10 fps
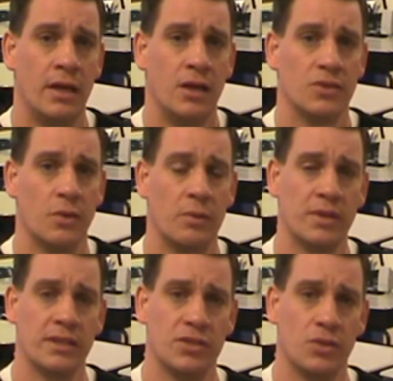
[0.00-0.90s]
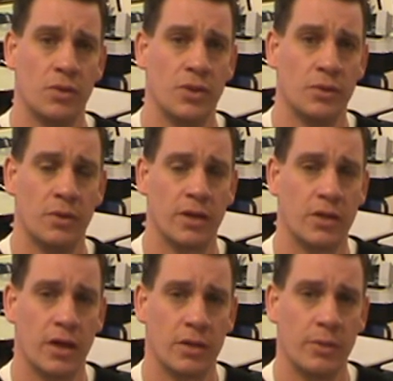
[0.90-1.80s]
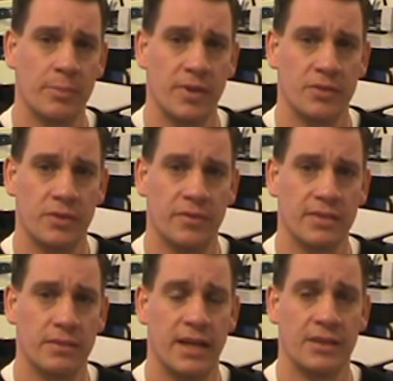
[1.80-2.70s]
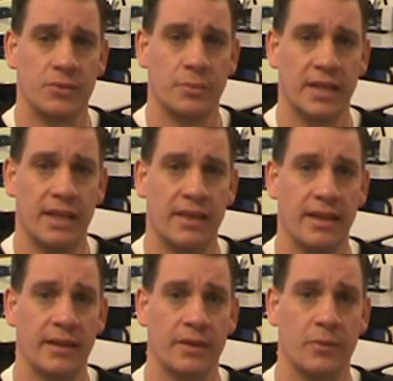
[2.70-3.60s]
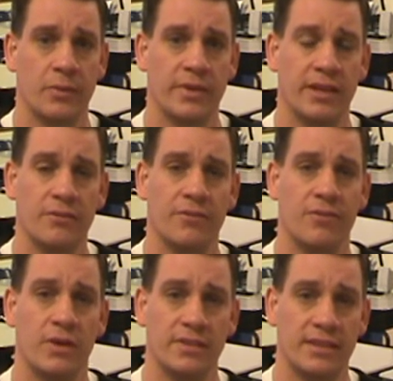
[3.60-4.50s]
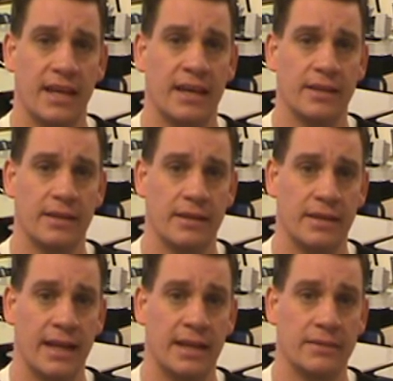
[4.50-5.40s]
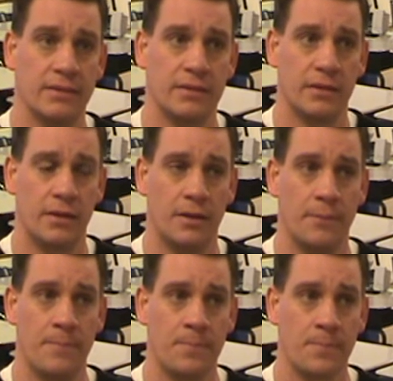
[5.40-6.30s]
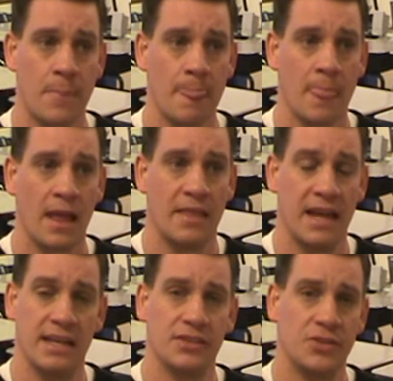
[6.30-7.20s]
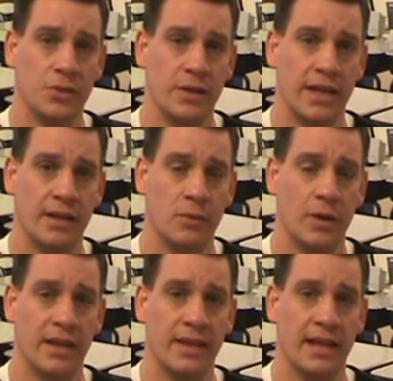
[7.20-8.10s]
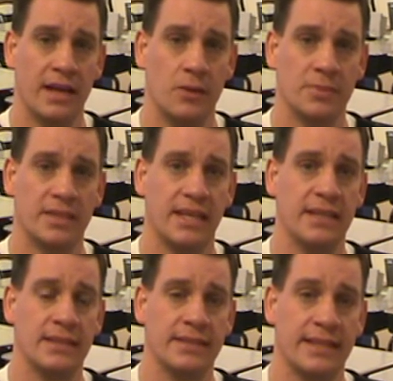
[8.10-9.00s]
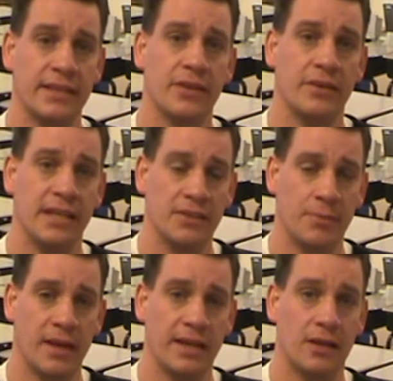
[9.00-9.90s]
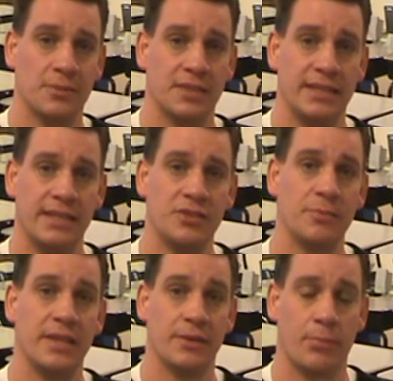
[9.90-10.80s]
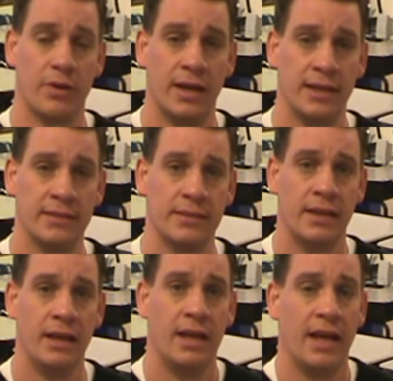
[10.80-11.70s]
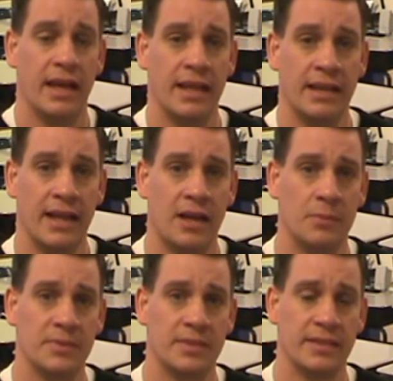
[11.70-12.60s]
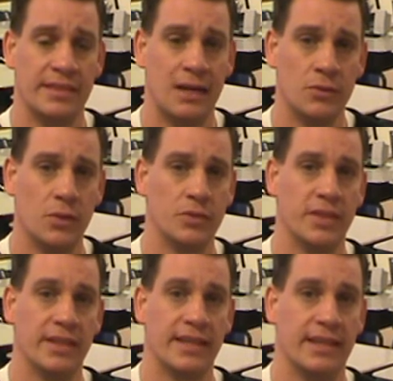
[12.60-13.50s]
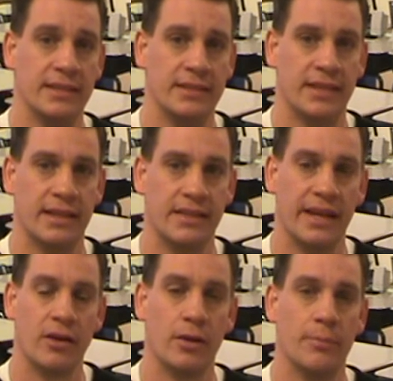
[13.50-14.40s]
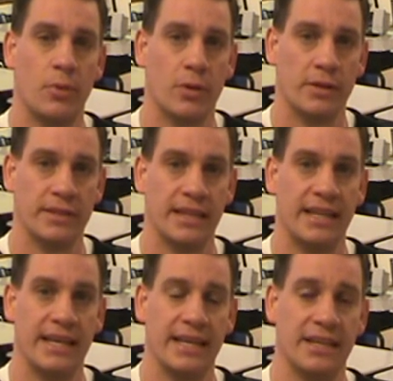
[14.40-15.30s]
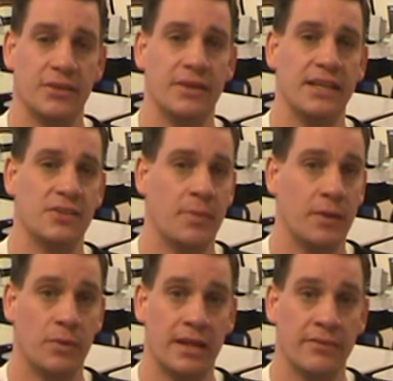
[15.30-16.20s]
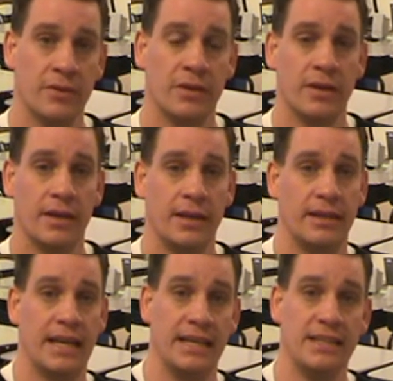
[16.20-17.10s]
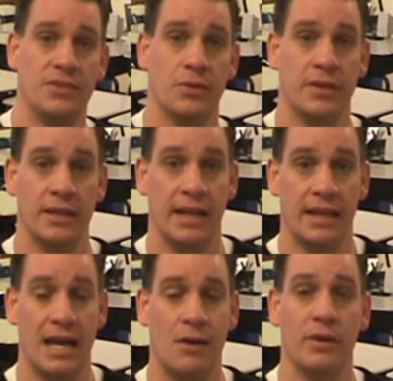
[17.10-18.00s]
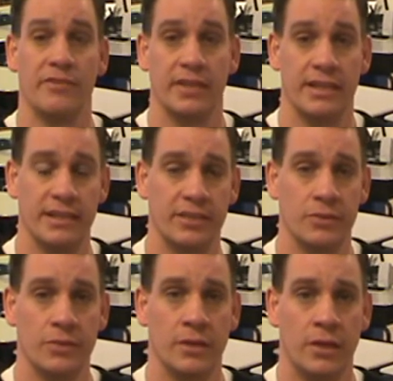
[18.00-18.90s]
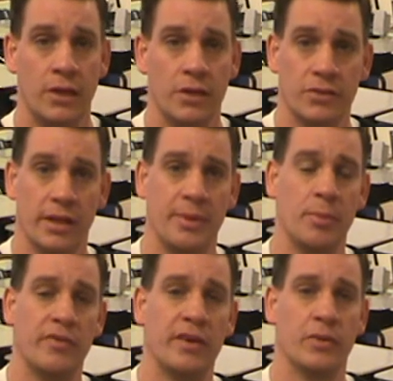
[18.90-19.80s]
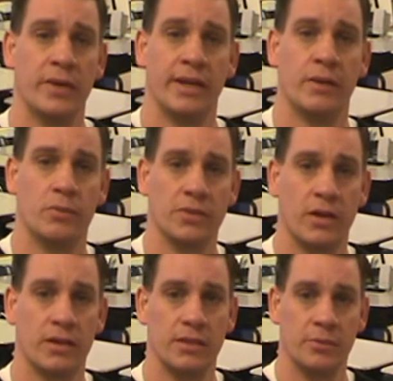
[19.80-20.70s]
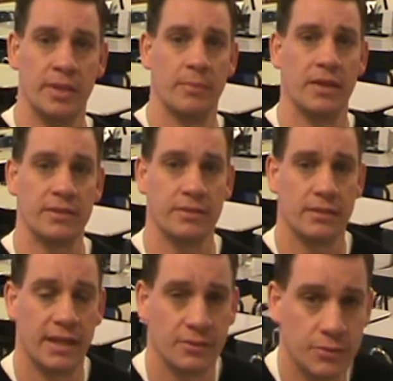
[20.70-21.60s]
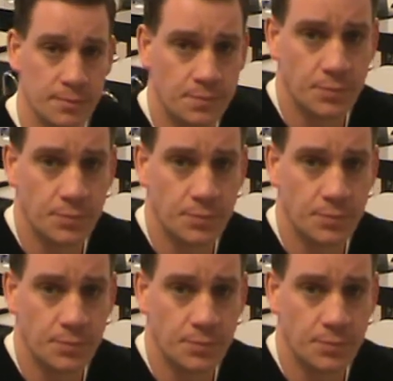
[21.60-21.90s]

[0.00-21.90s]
So I wanted to show you a, a quick picture of this classroom that I think really confronts that, that, um, that issue in, in a way that helps kids get their needs met, helps the teacher be the prize, and helps download to the kids that they are important, that they can get their needs met whenever they need to and, and however they need to. So let me move out of the way. We'll talk a little bit about this classroom.